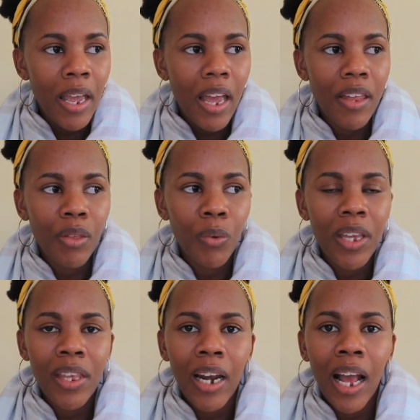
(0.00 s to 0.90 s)
And the
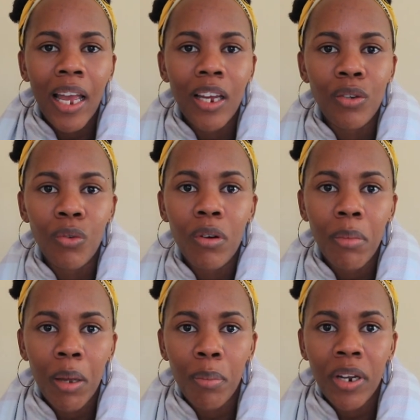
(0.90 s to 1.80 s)
way that I adorn
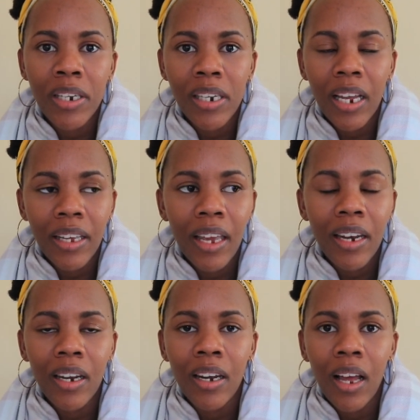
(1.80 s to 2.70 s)
my body,
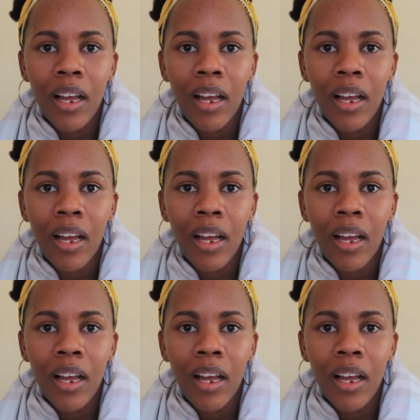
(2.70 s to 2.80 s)
again,